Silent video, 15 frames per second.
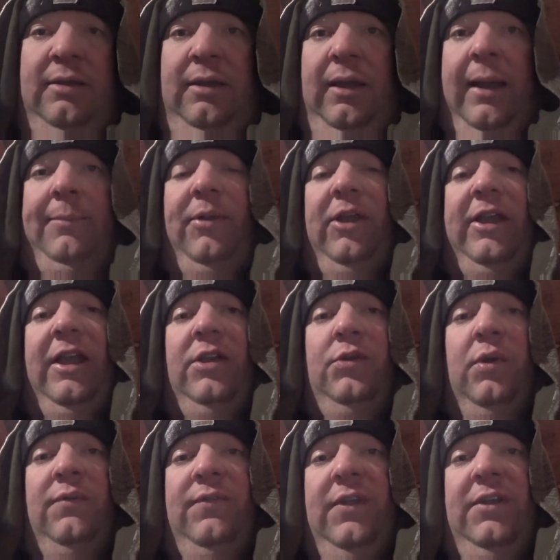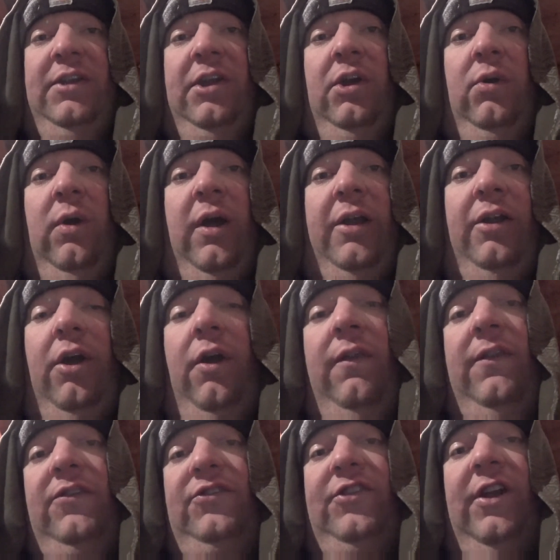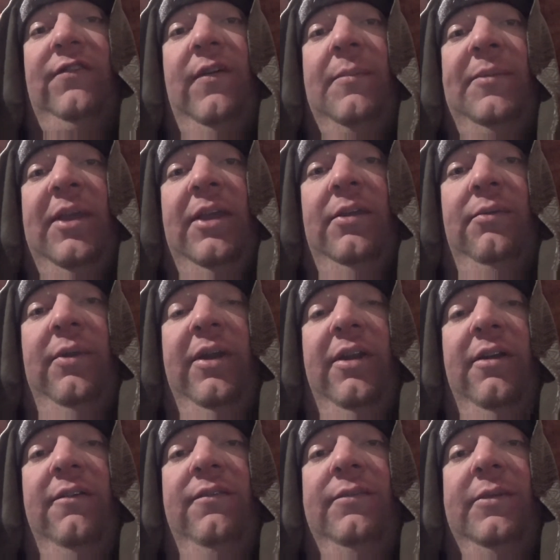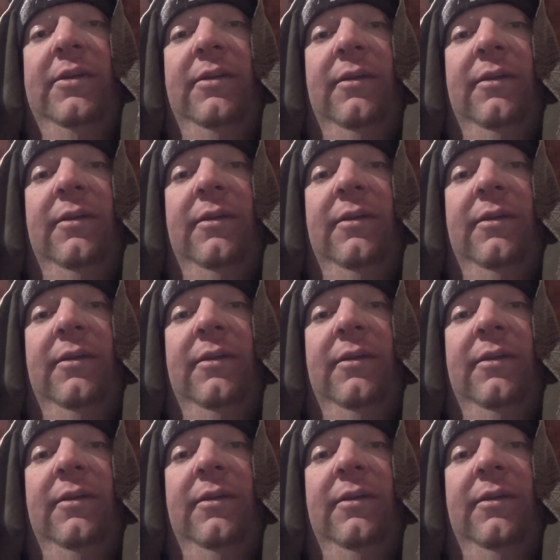I'm probably gonna do a video on all the stuff I'm getting rid of.